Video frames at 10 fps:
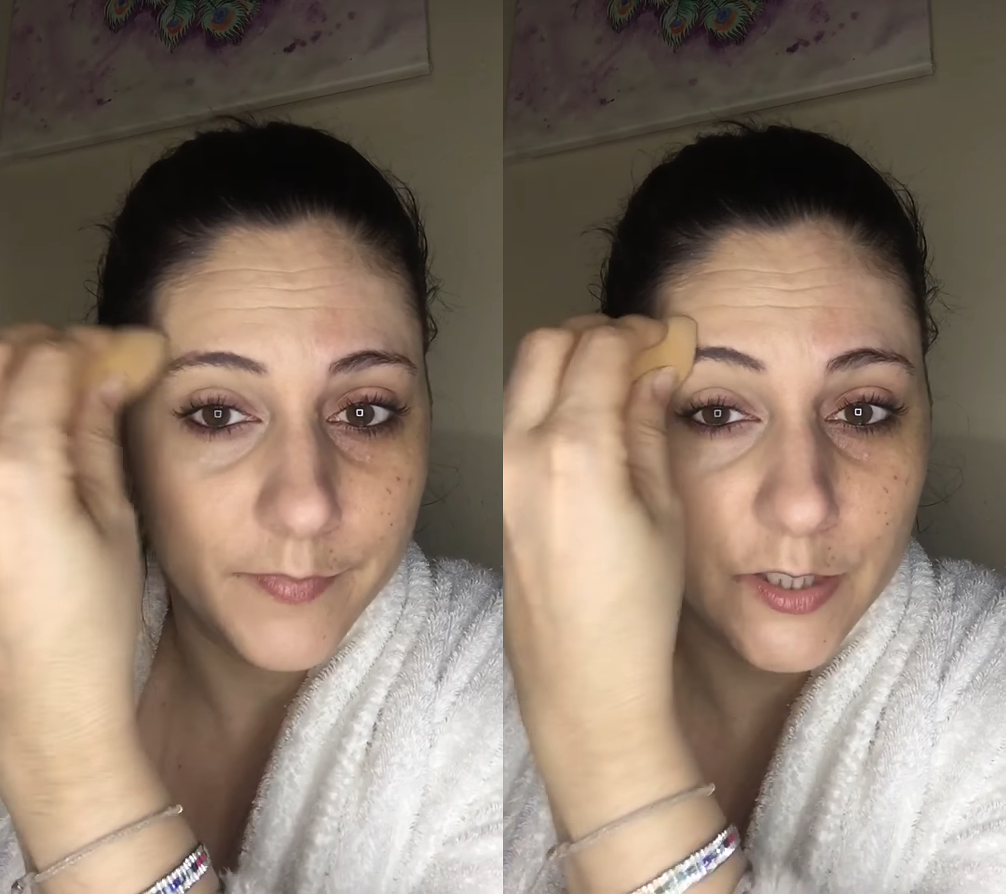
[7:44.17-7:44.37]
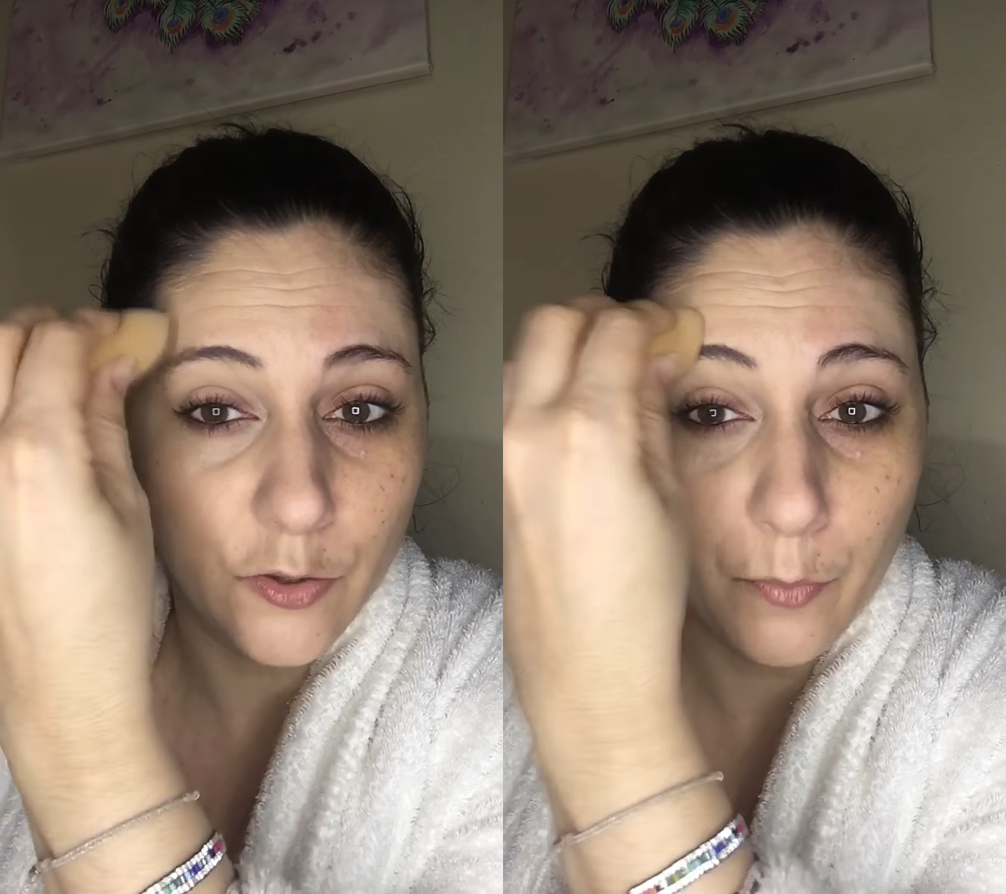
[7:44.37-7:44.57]

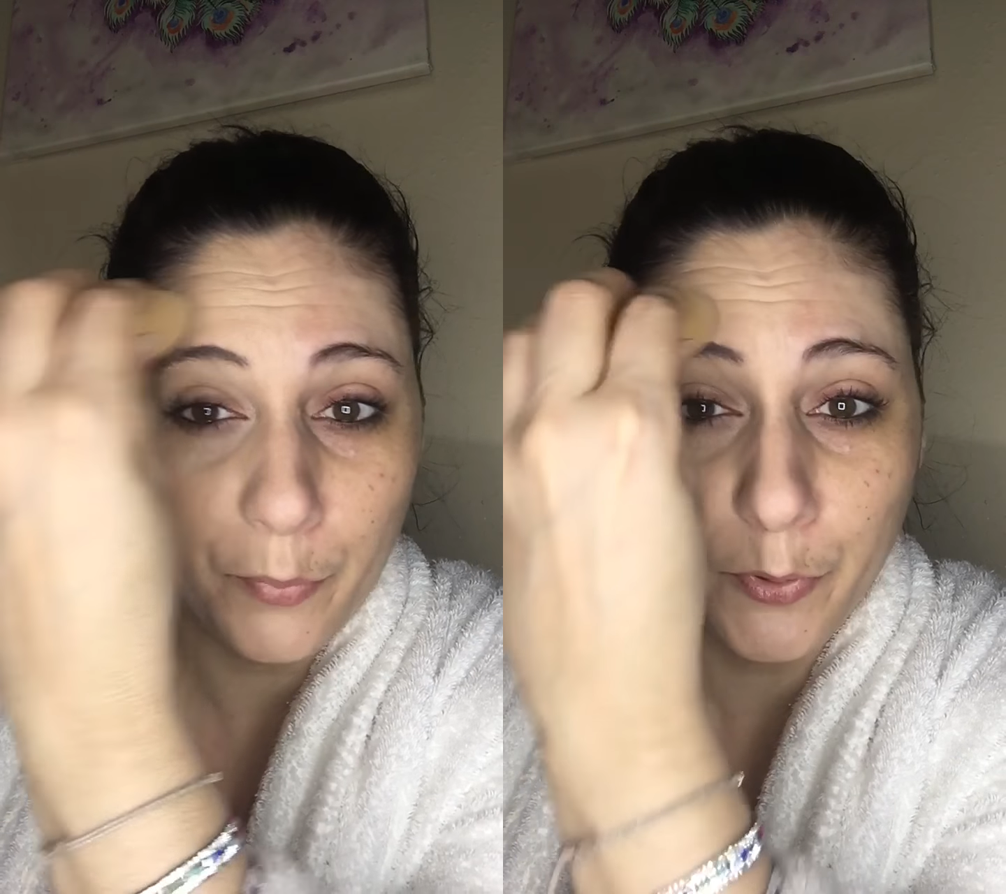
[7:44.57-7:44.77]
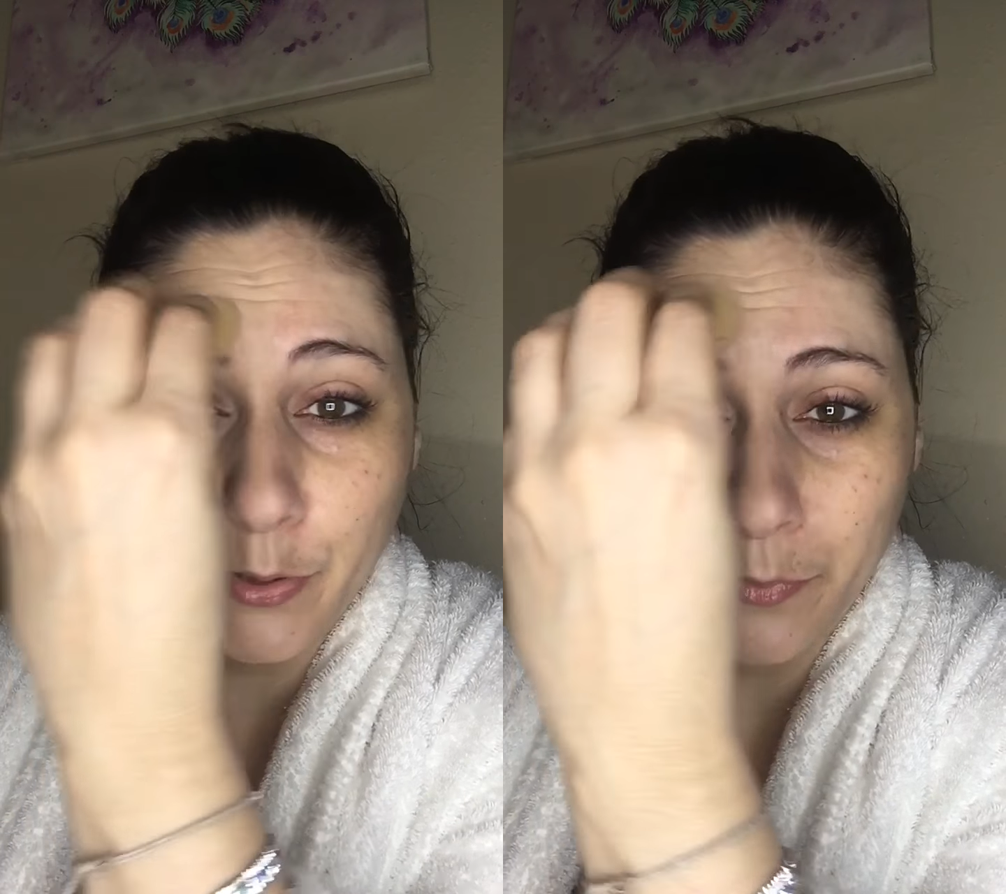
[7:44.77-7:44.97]
So don't
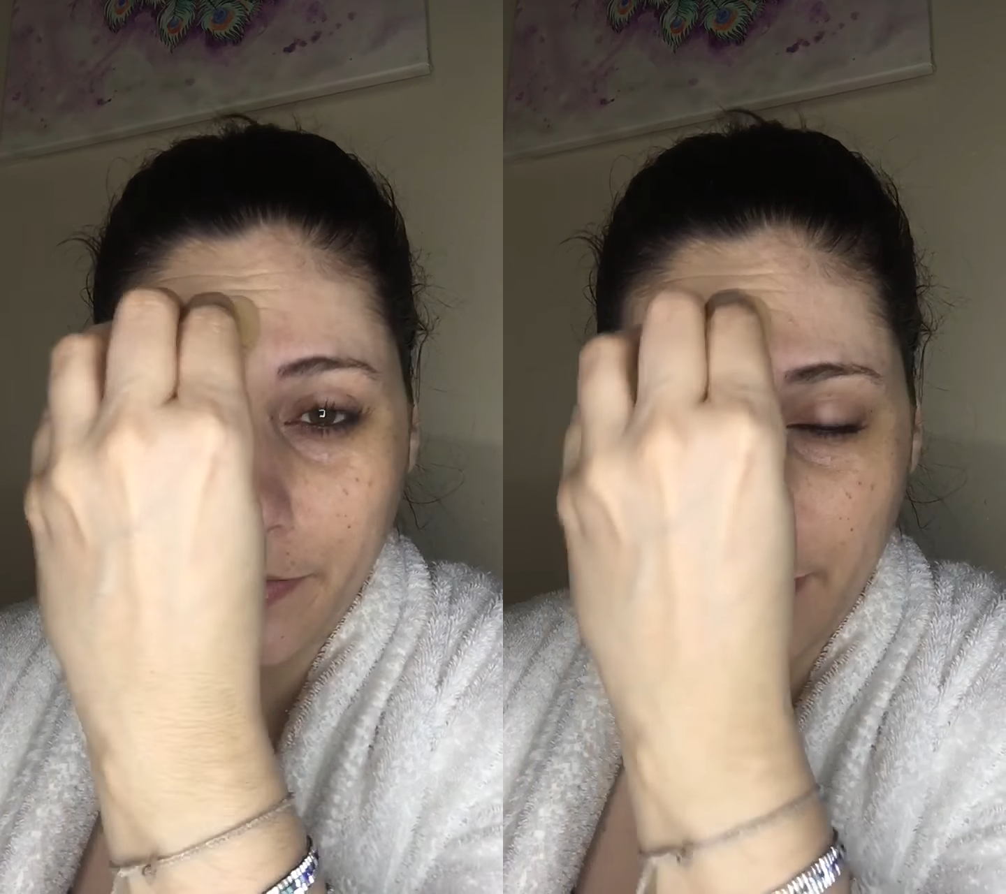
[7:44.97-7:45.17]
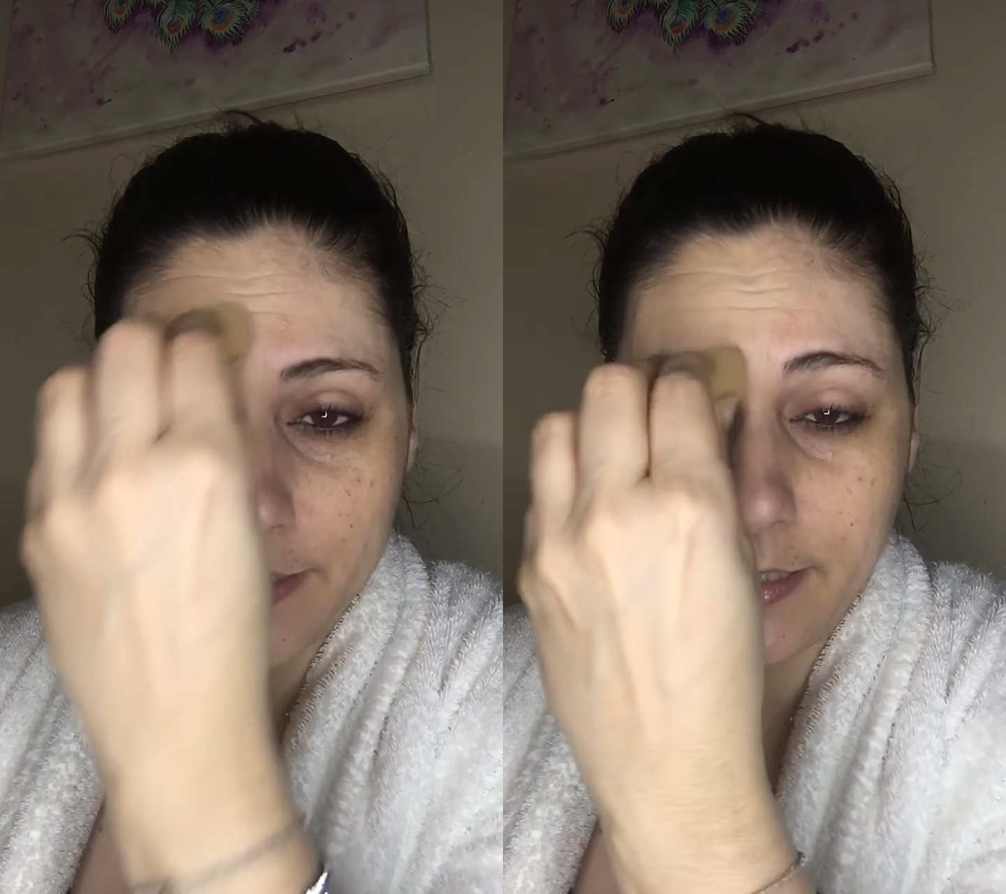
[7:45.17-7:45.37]
pull
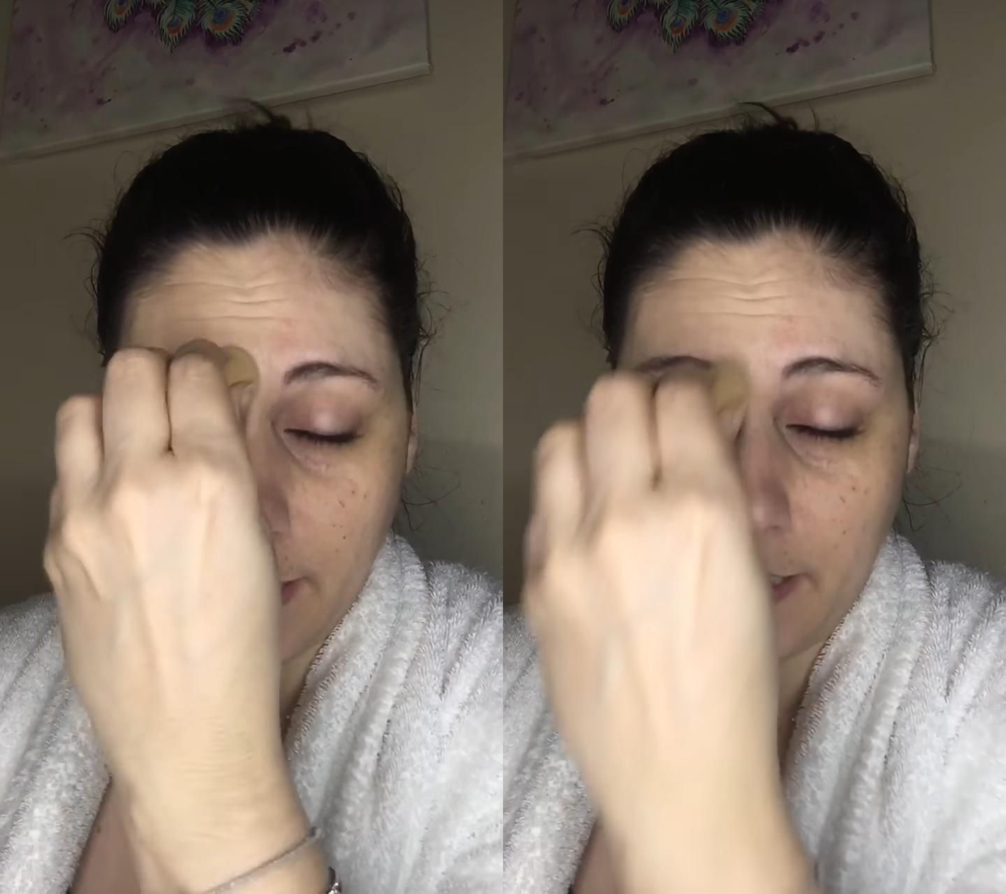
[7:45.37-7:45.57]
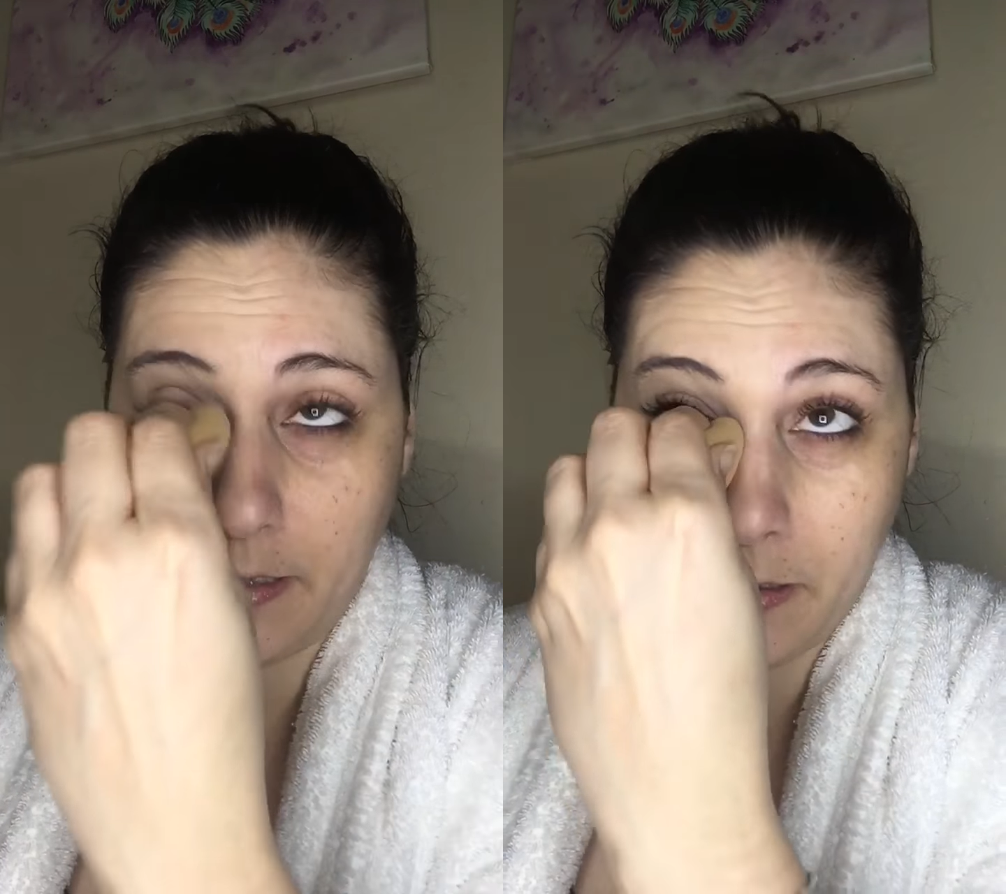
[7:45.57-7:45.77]
around that
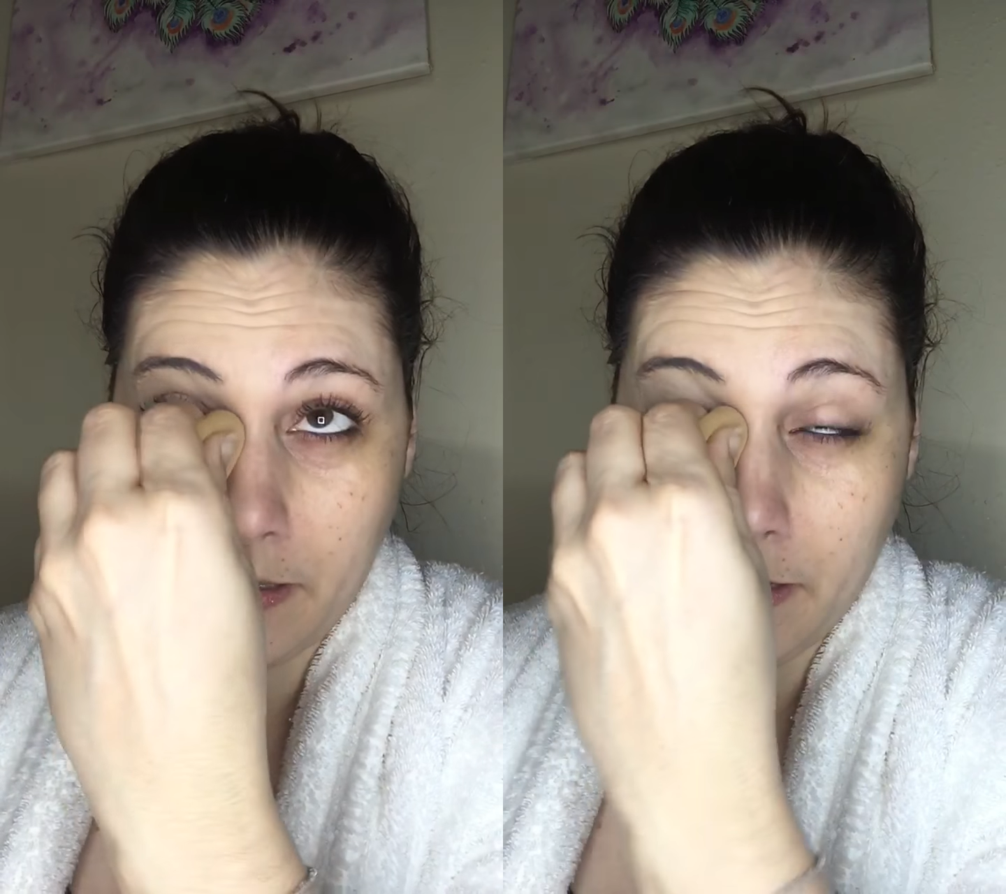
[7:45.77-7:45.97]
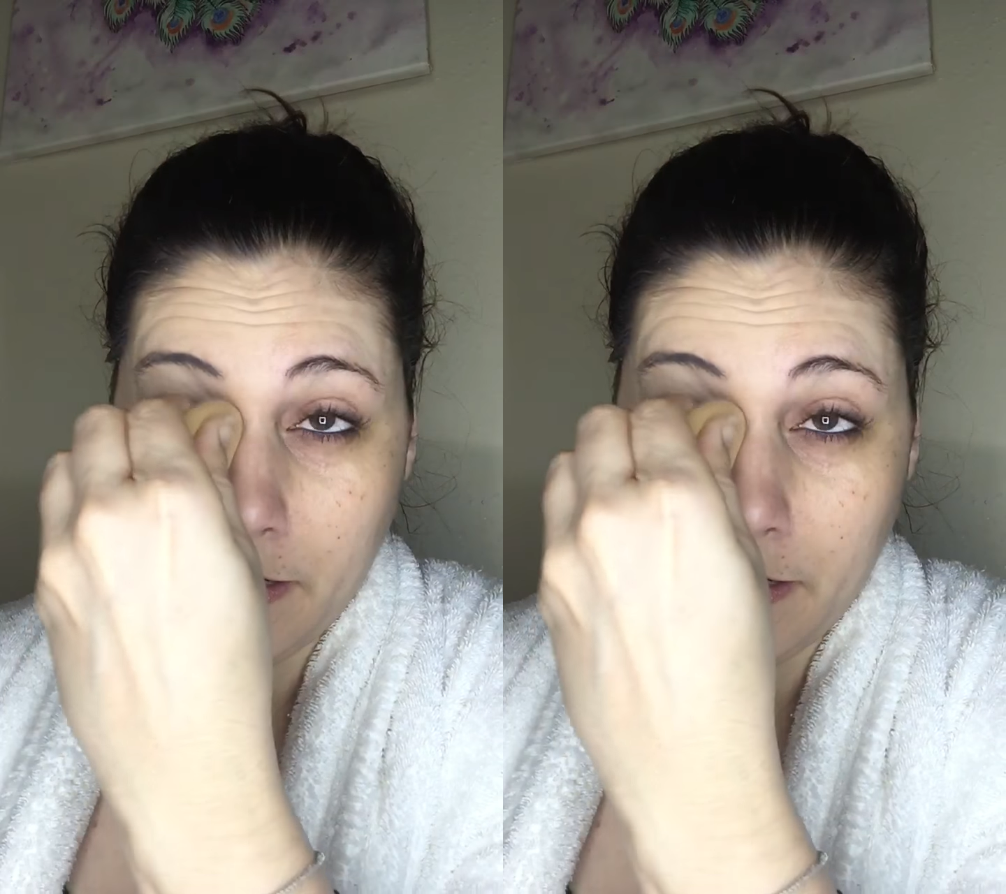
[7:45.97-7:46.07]
skin.